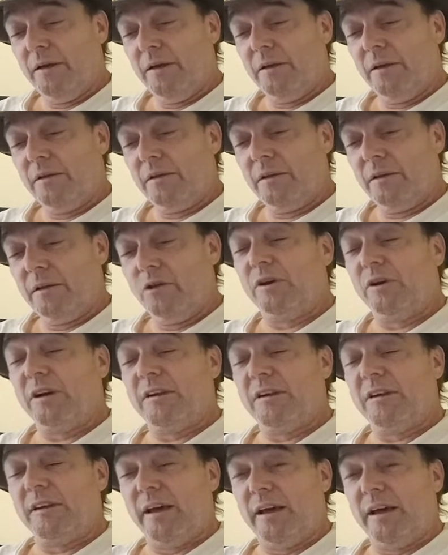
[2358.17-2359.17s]
the
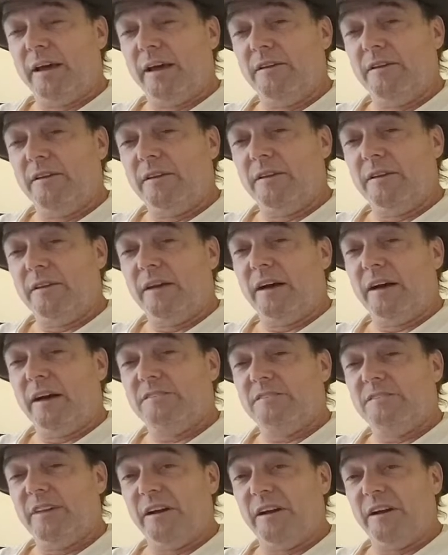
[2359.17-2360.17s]
Yucatan, the docks
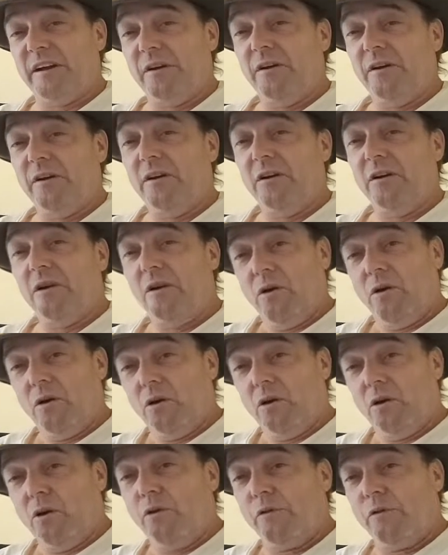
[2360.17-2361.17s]
there,
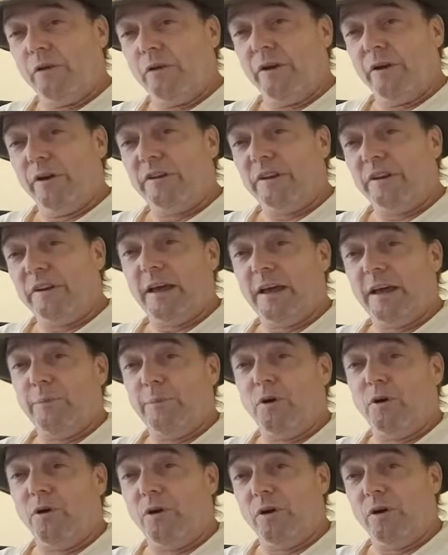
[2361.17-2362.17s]
over to Cape
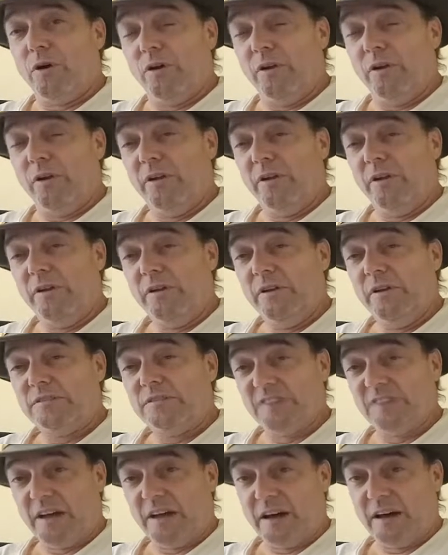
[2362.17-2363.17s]
Coral
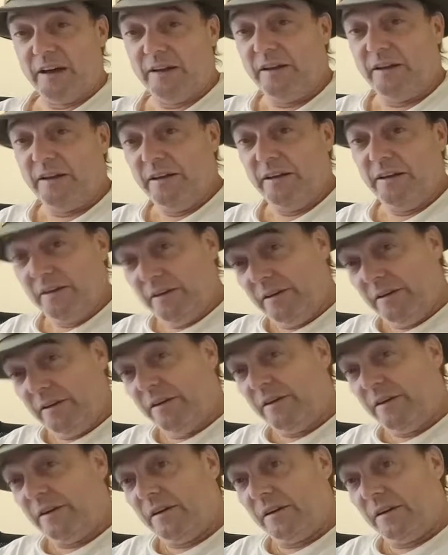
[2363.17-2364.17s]
side,
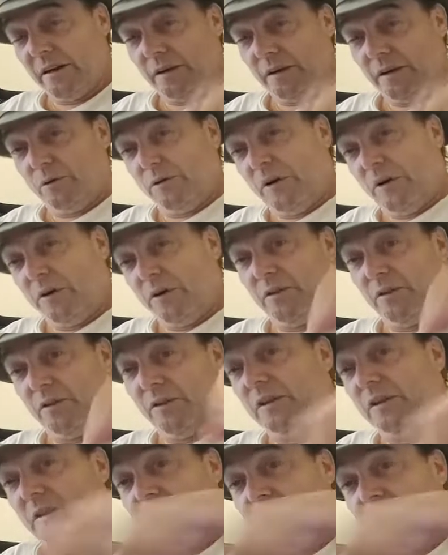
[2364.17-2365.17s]
getting around
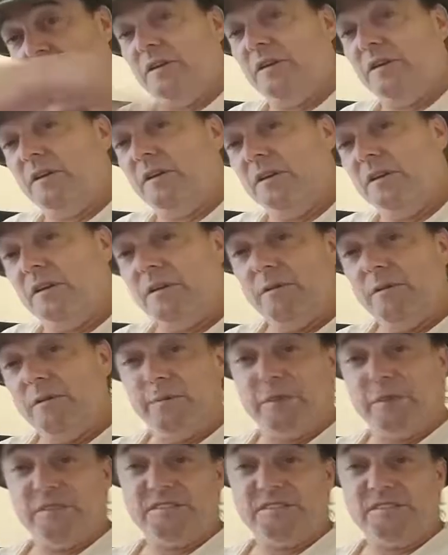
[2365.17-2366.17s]
the
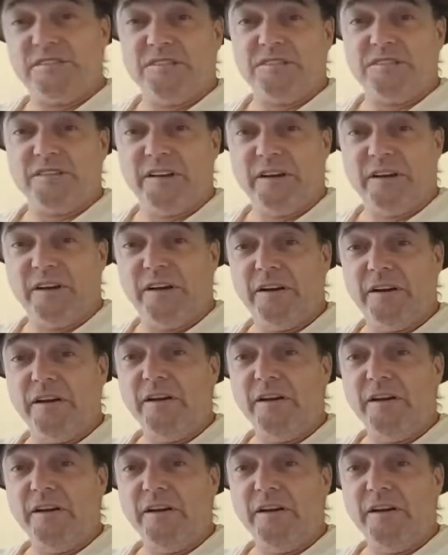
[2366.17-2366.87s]
business there.